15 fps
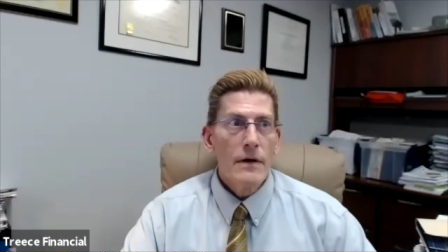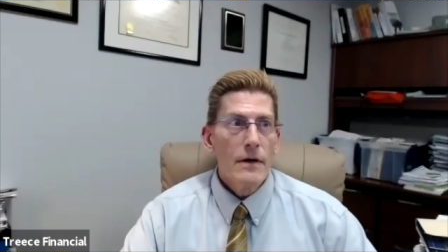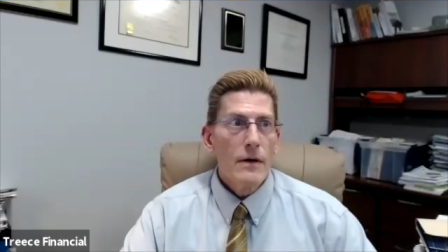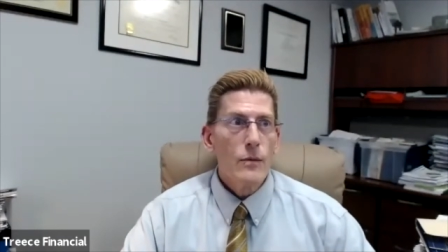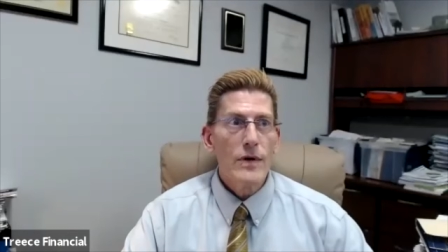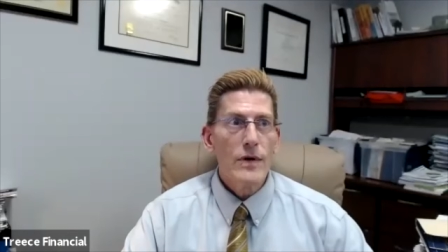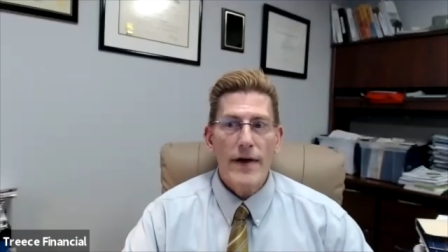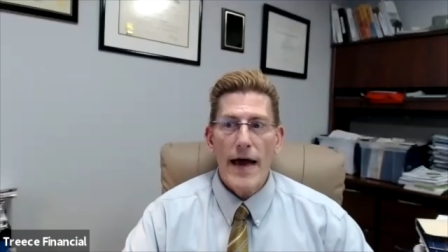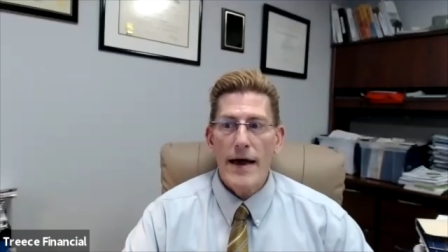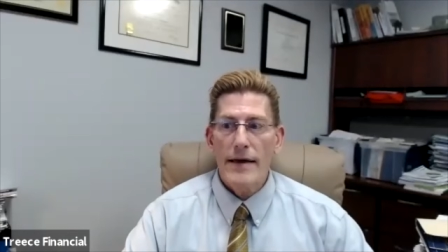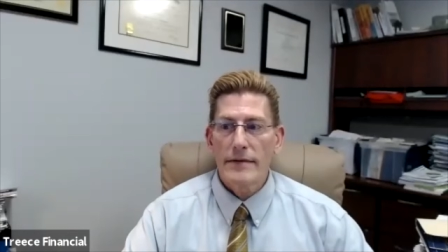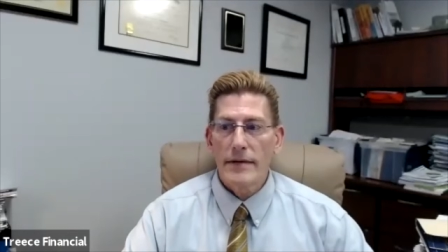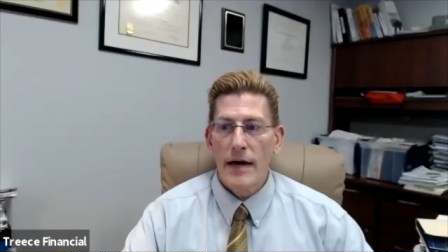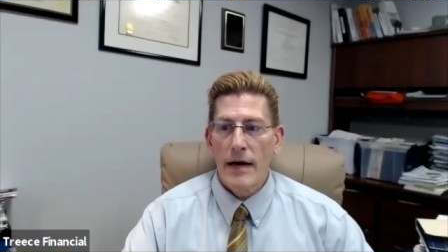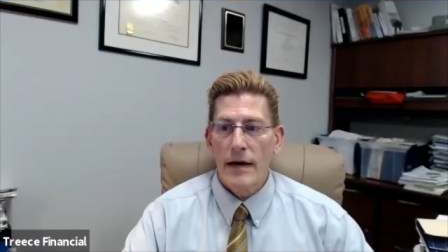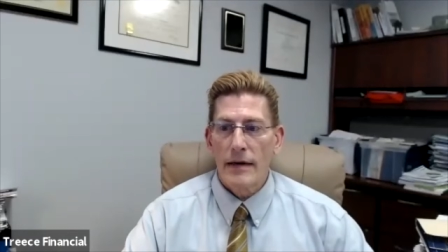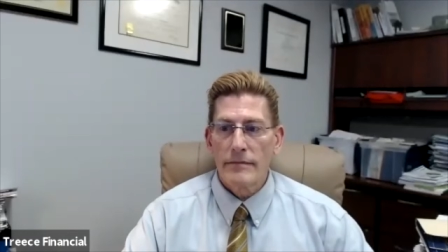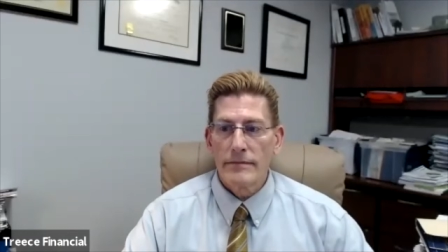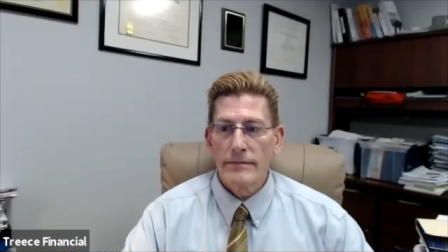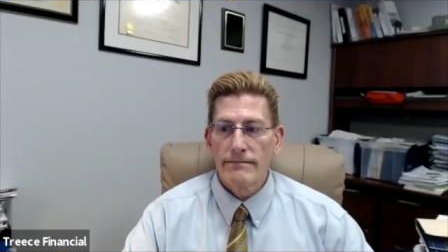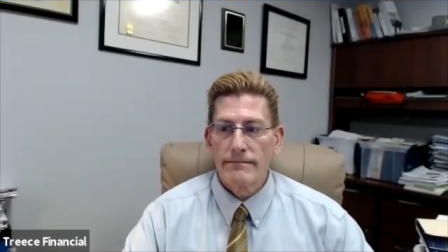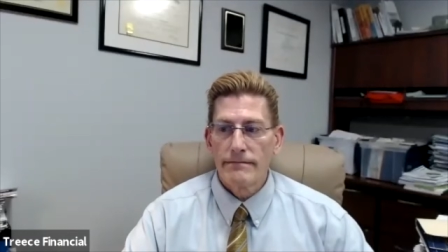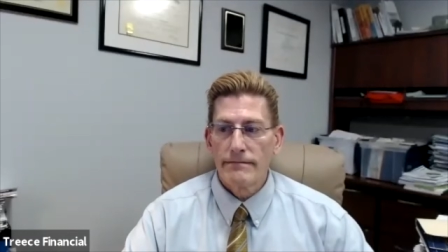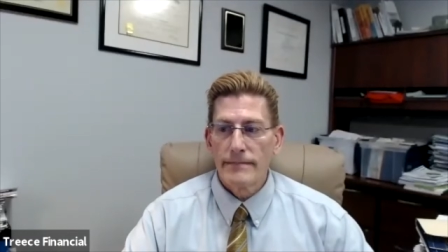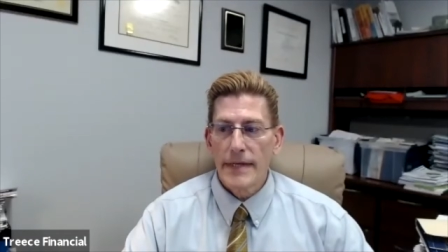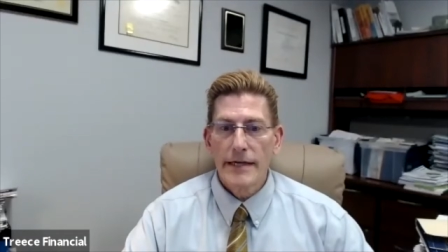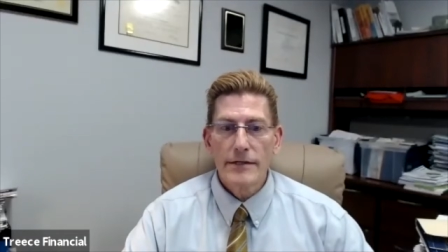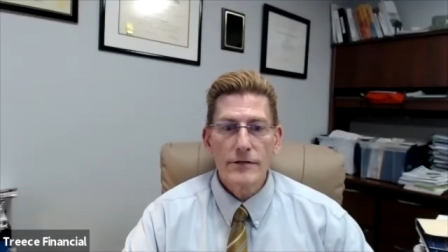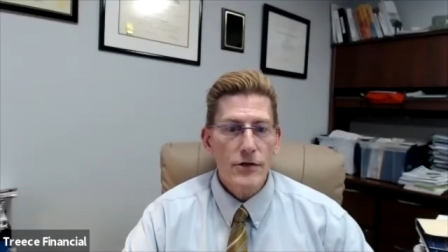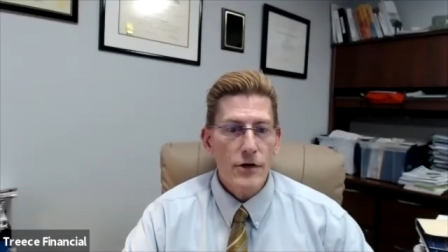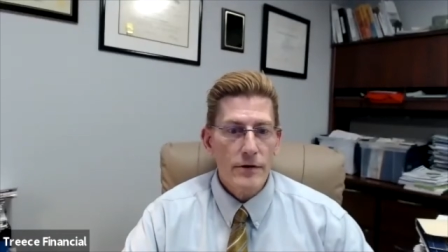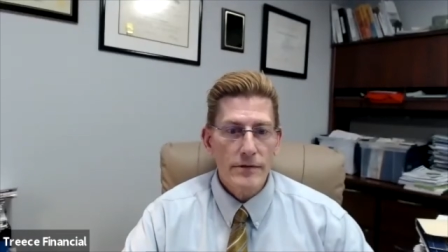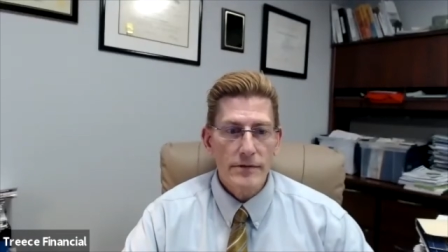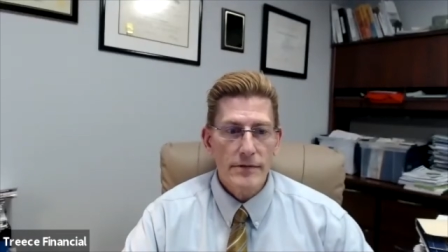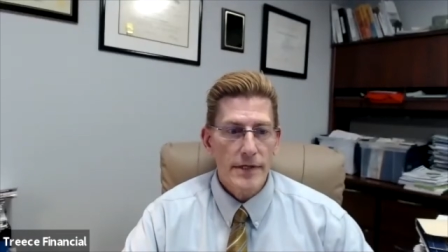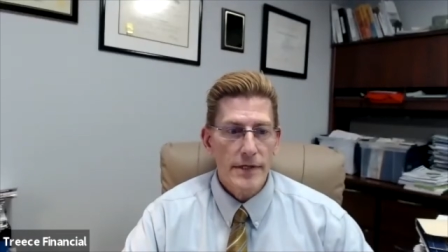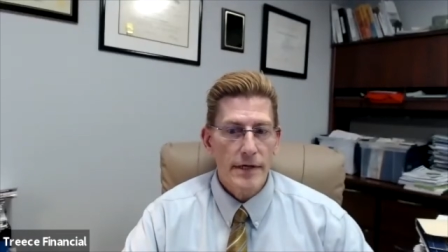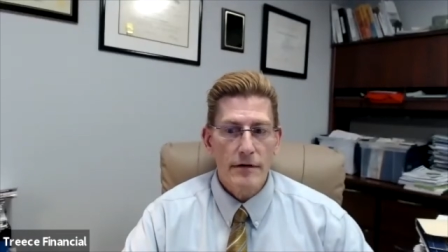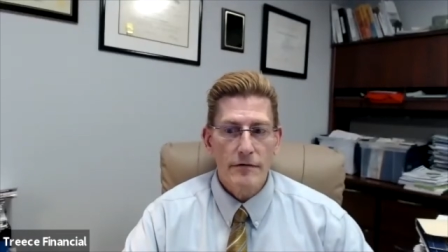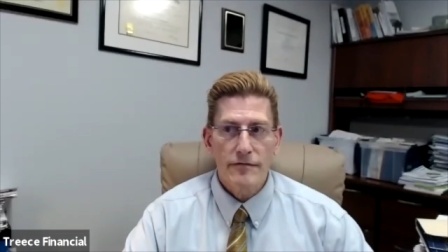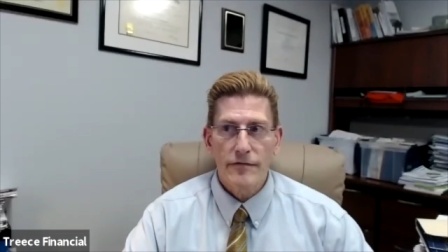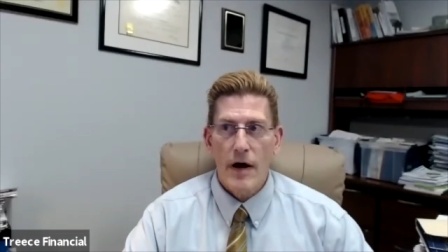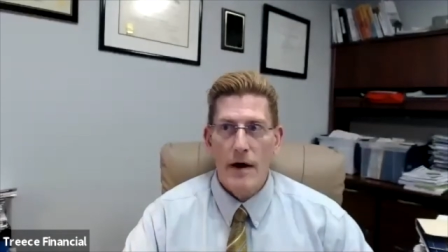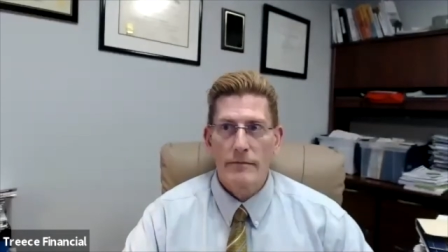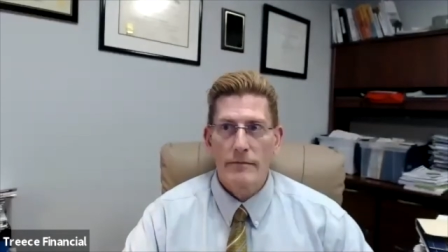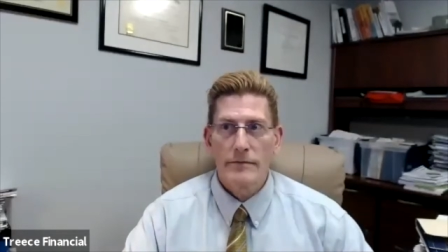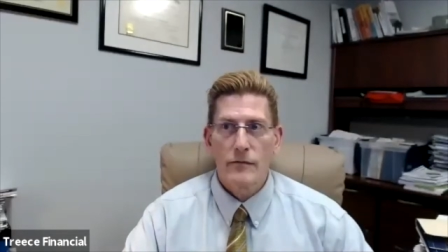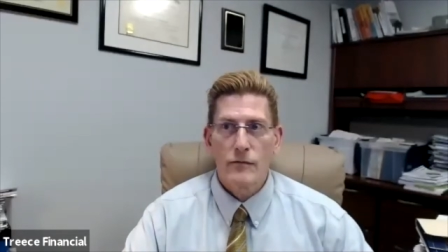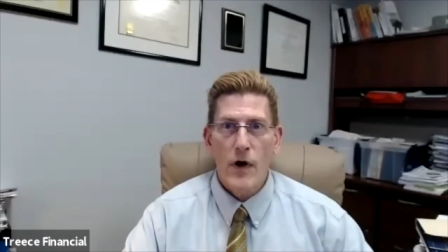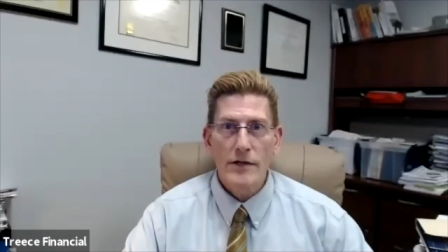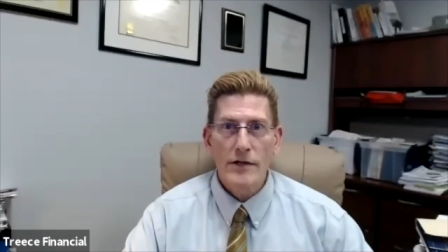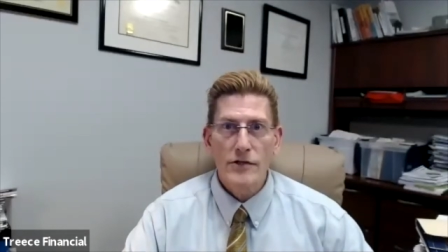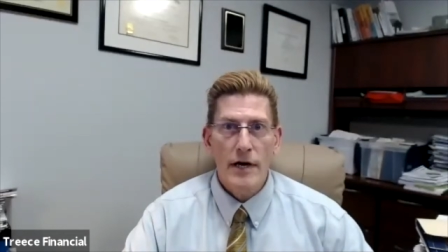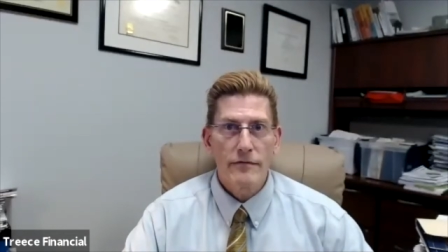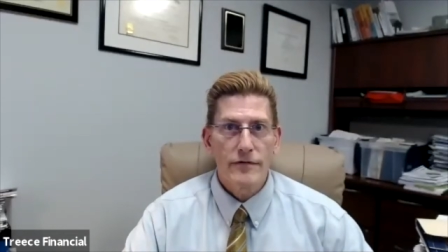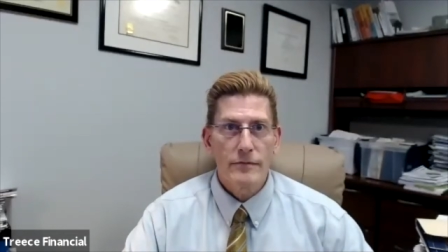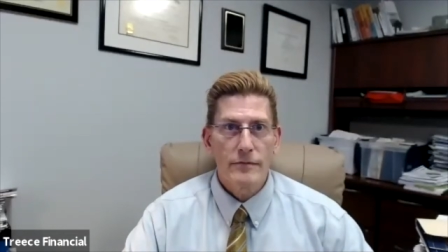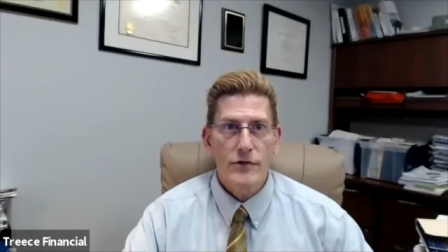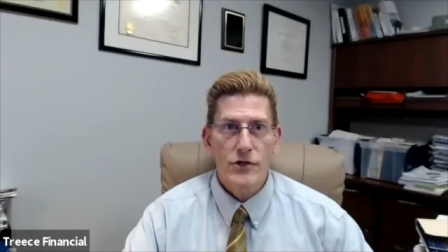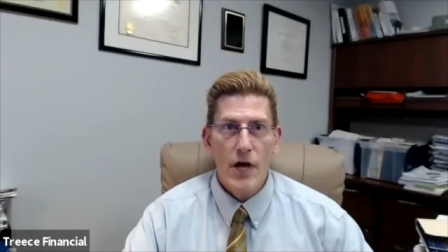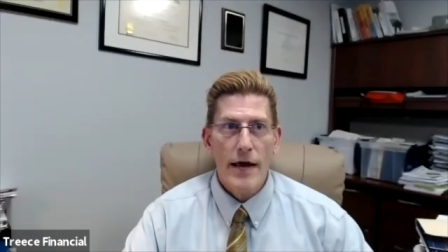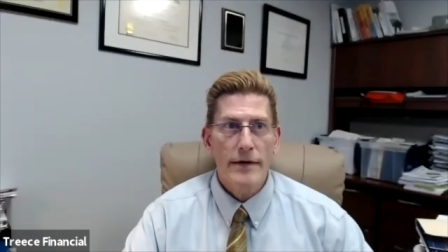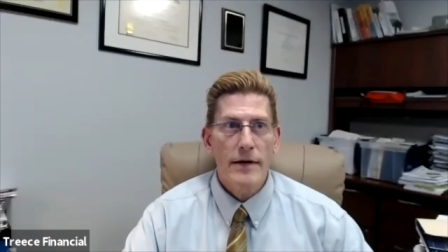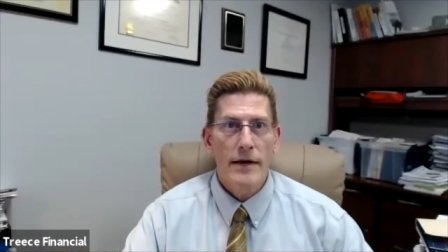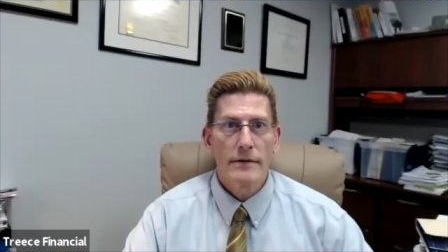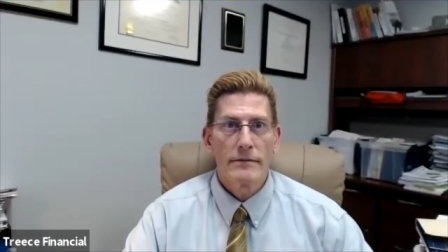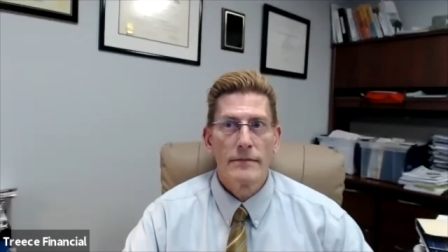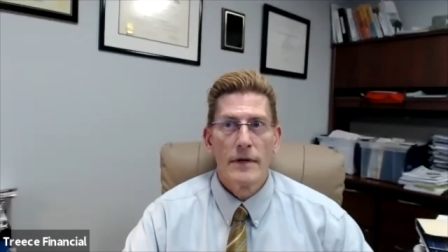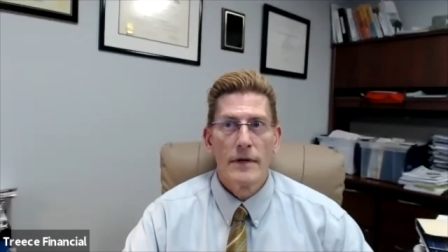We've had um, interns here from Russia, from China.